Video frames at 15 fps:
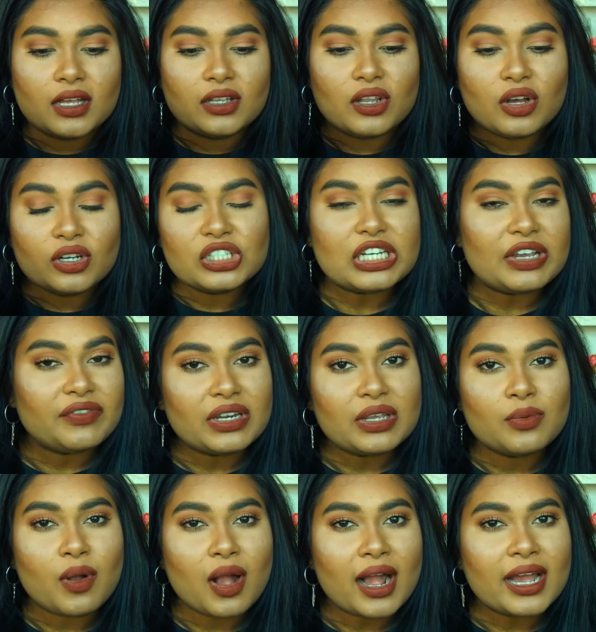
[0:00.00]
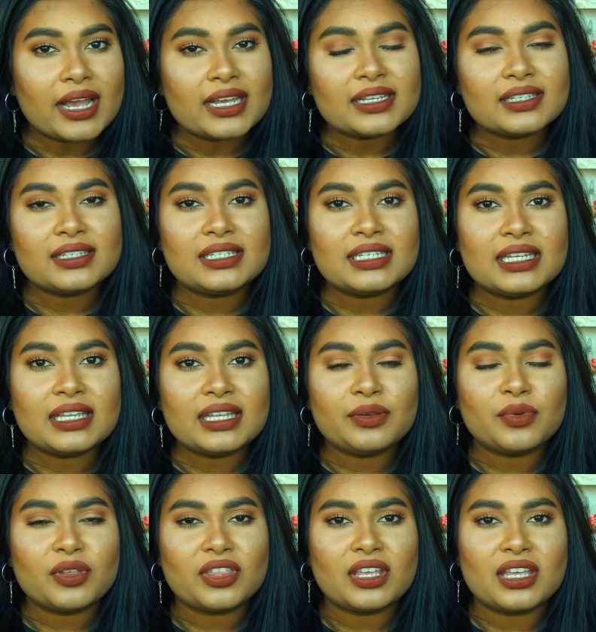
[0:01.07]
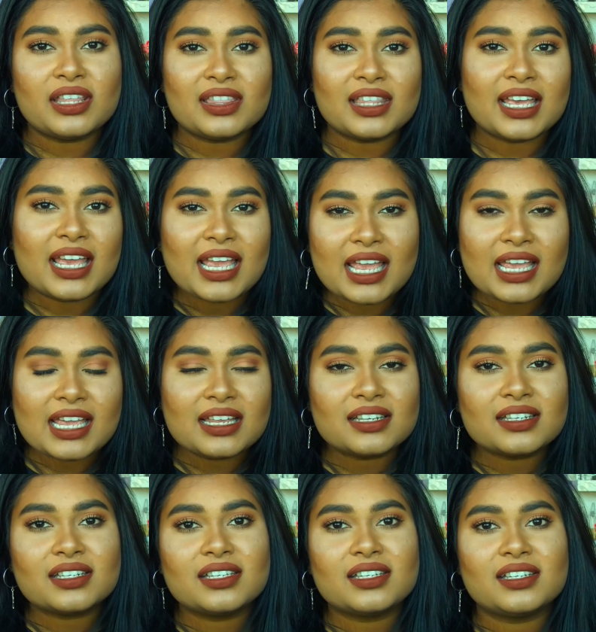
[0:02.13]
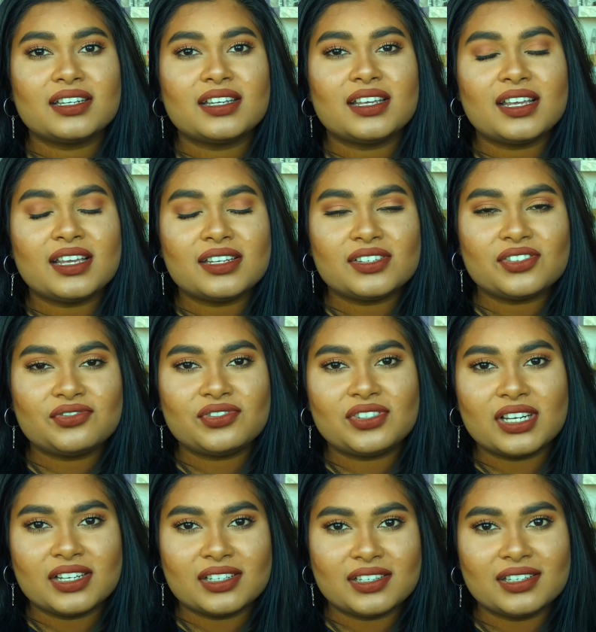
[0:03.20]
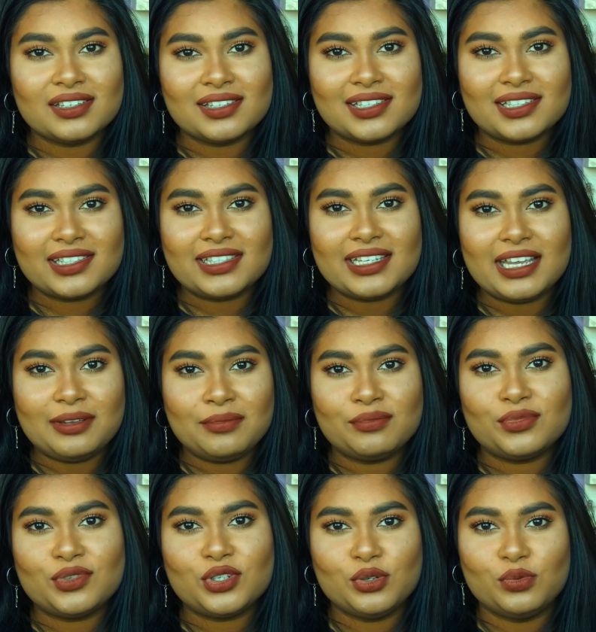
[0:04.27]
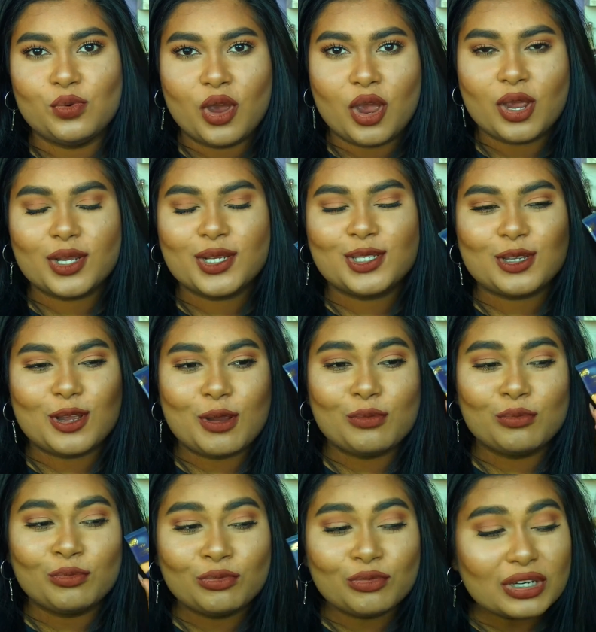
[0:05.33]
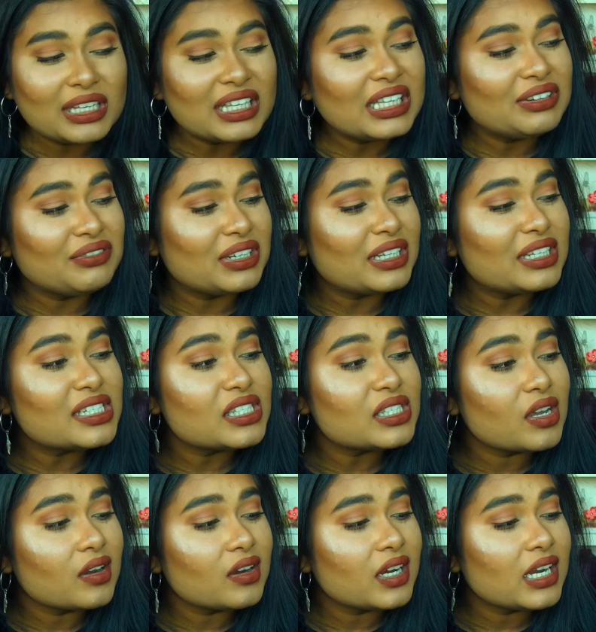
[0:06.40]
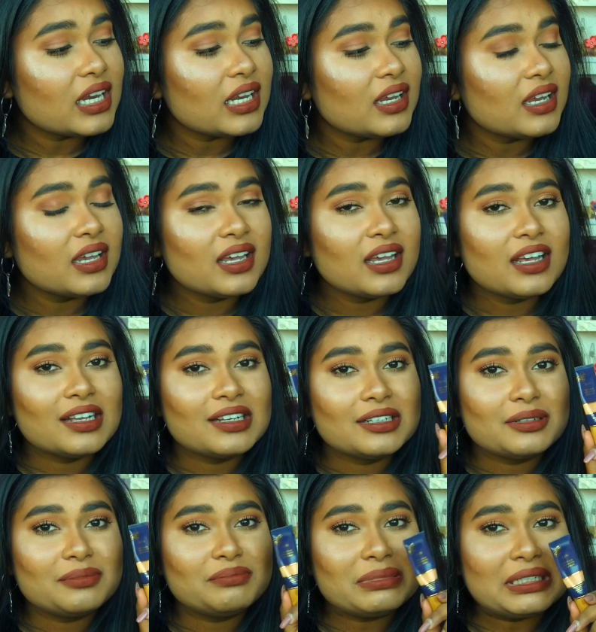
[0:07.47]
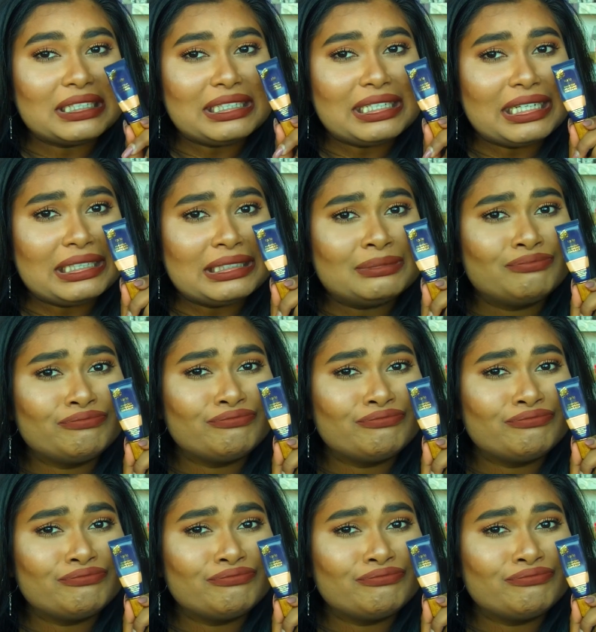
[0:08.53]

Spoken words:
longevity wise, dealing with it in the heat, it doesn't seem to work. So I'm really sorry, but yeah.